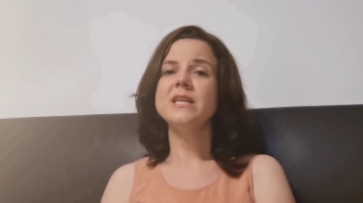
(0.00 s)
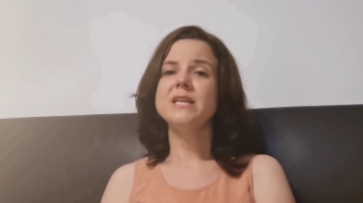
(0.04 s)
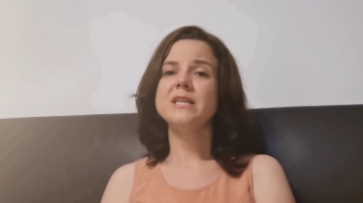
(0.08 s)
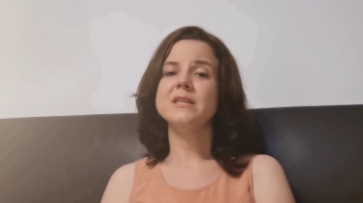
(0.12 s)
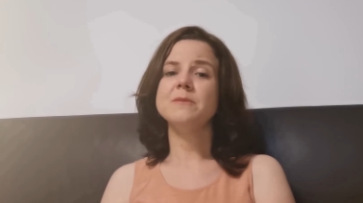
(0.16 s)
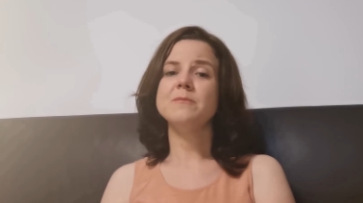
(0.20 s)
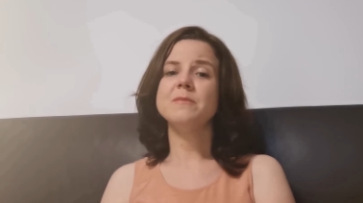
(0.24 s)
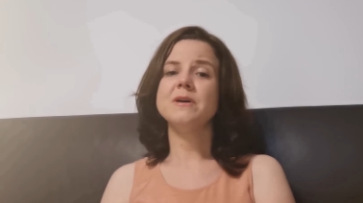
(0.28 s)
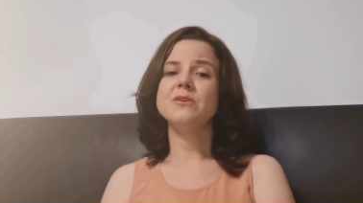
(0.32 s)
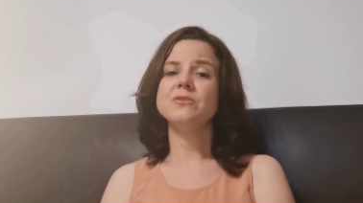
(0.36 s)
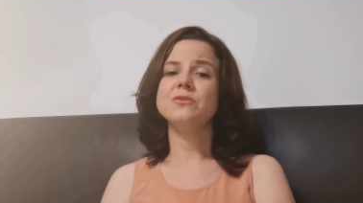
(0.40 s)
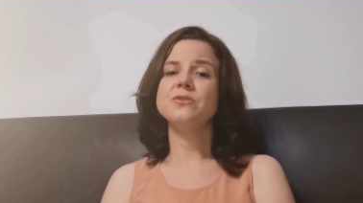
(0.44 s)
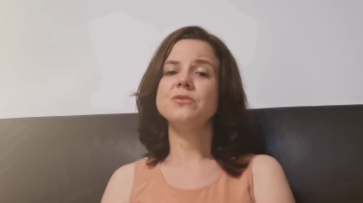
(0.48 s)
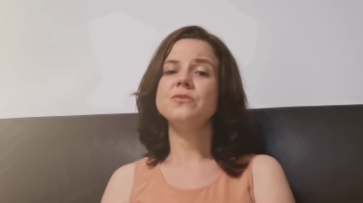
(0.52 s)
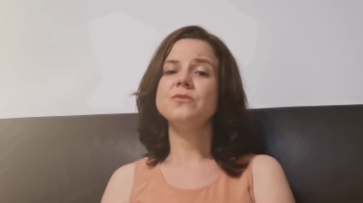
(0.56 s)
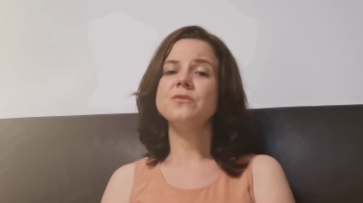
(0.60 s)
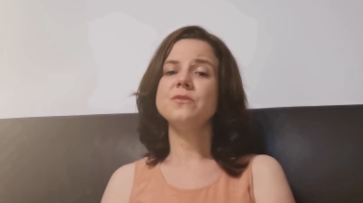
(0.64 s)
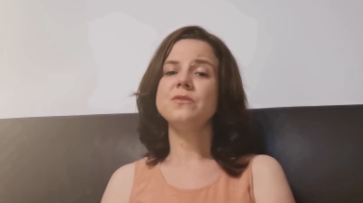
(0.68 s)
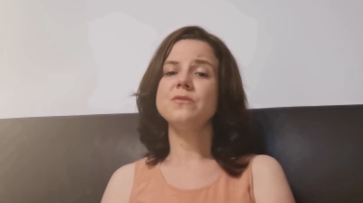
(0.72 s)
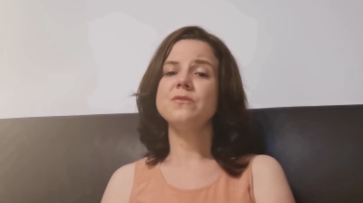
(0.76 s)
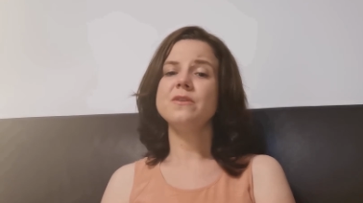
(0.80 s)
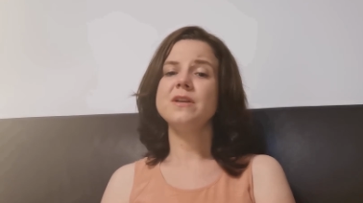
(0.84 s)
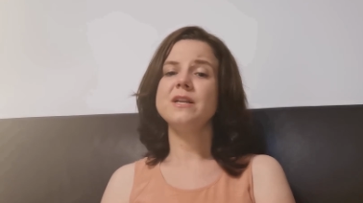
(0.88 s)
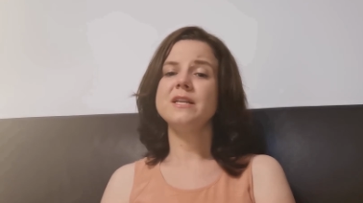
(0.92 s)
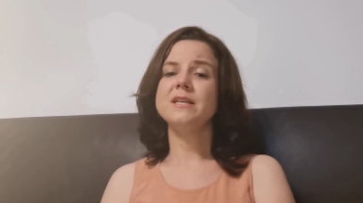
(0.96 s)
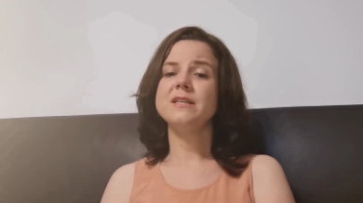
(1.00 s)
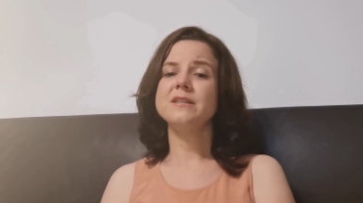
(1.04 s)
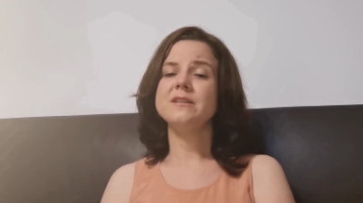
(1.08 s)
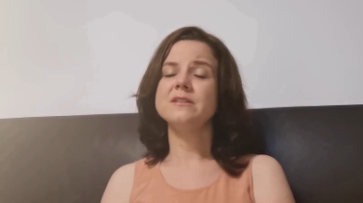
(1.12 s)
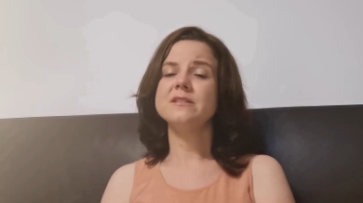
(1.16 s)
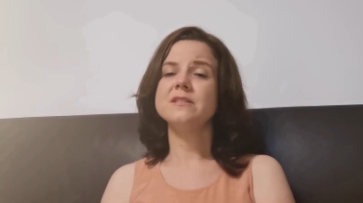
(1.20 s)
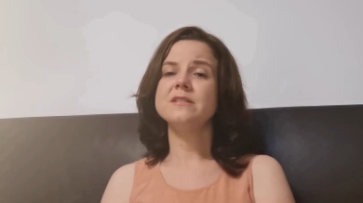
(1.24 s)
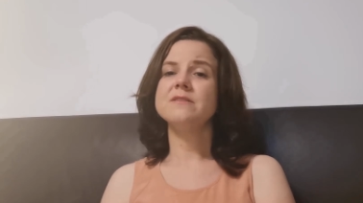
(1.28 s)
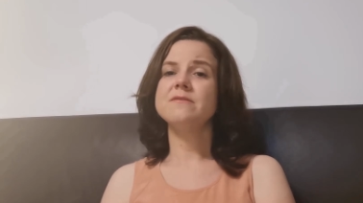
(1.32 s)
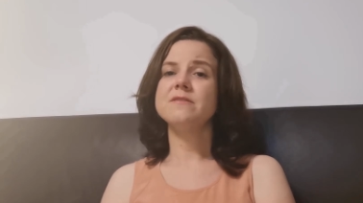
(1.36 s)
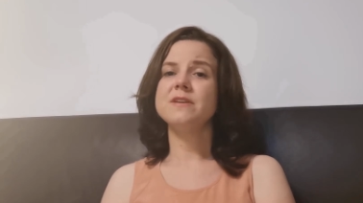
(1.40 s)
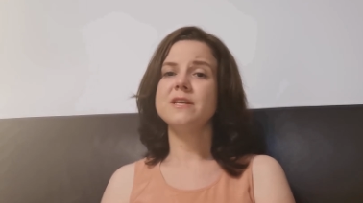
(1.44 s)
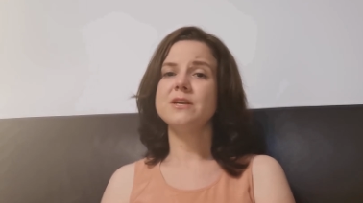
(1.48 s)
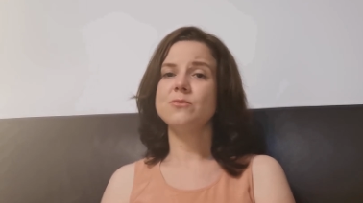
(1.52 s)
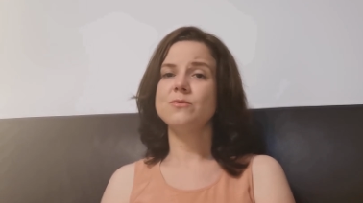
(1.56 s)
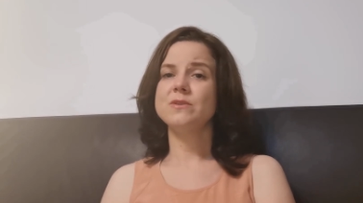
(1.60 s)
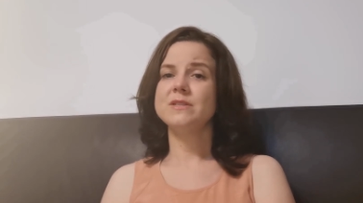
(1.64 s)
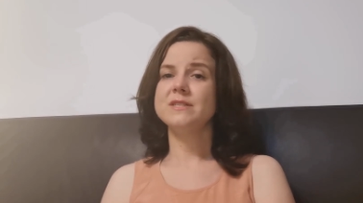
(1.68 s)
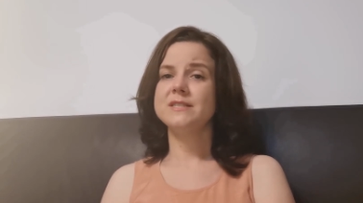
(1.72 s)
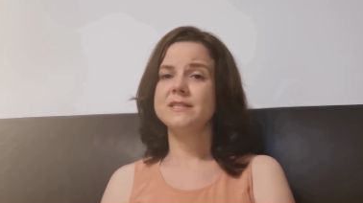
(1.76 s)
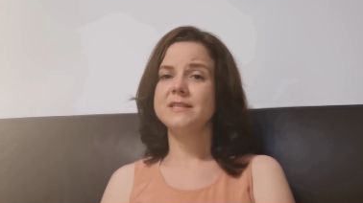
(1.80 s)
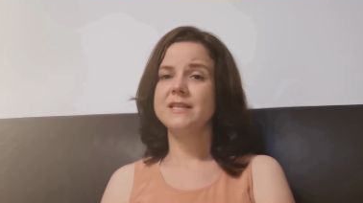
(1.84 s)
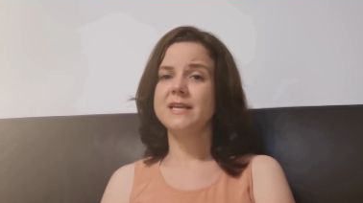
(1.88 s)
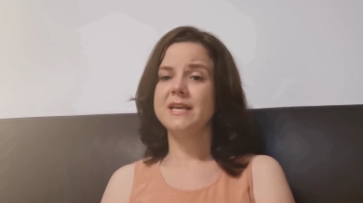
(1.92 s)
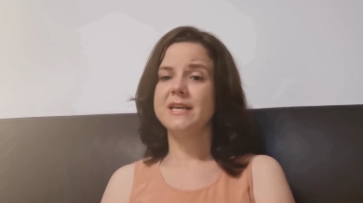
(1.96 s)
We need about 2-3 liters of
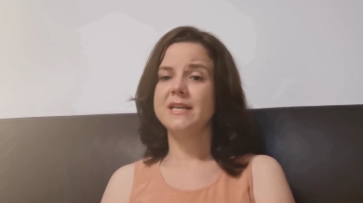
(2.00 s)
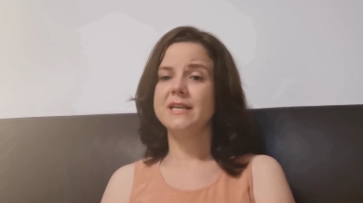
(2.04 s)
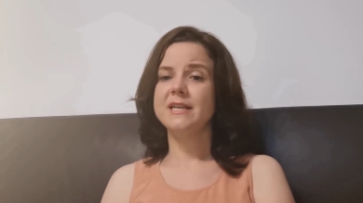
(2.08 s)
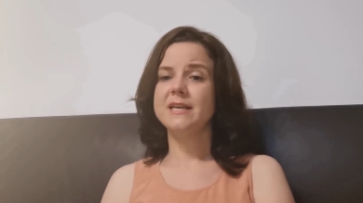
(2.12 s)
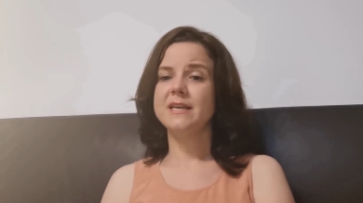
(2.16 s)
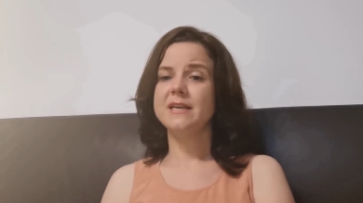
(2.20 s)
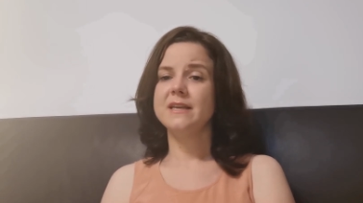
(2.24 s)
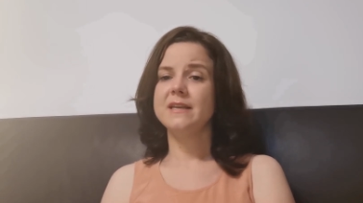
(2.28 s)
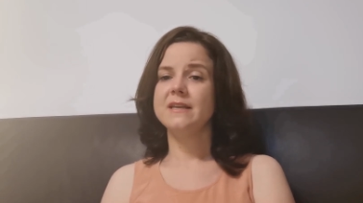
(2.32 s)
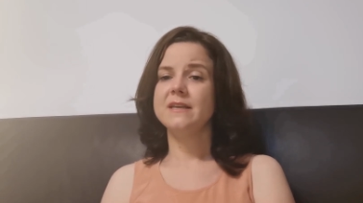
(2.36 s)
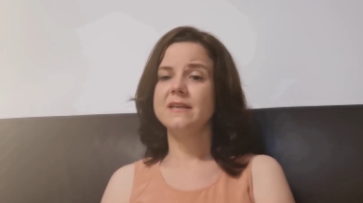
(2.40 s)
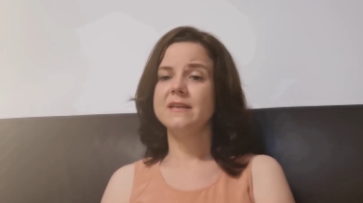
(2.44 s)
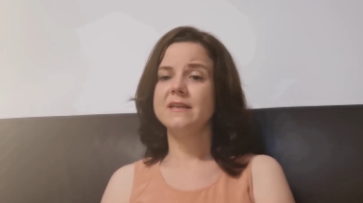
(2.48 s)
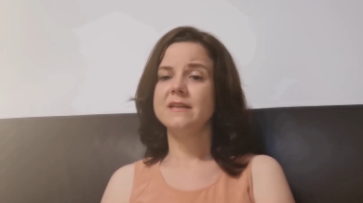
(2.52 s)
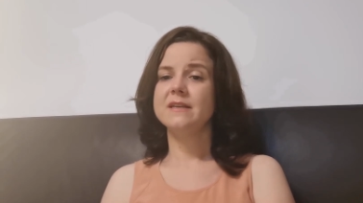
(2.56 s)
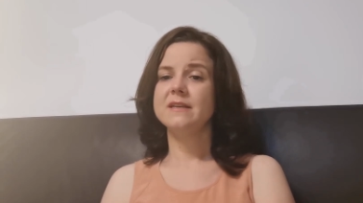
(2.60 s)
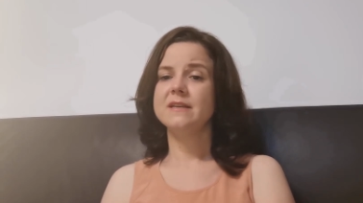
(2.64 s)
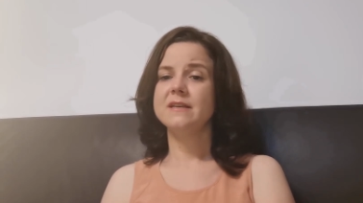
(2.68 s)
liquids daily.